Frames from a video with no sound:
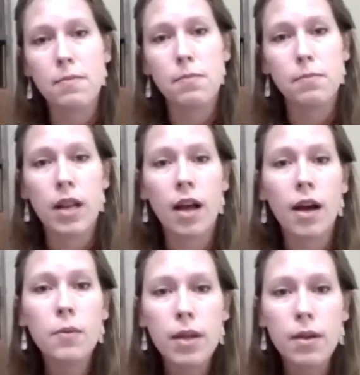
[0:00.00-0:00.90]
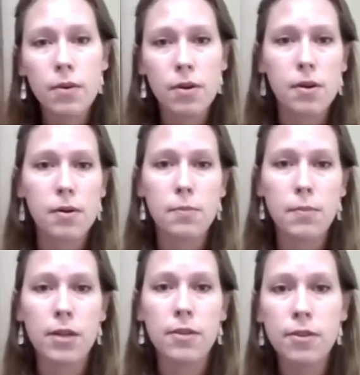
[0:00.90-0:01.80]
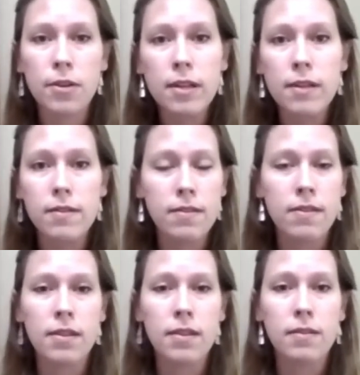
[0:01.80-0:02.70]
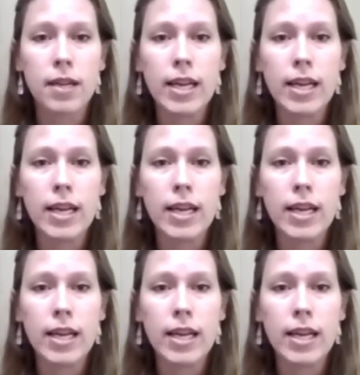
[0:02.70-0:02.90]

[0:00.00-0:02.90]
Malawi, or pastoralists in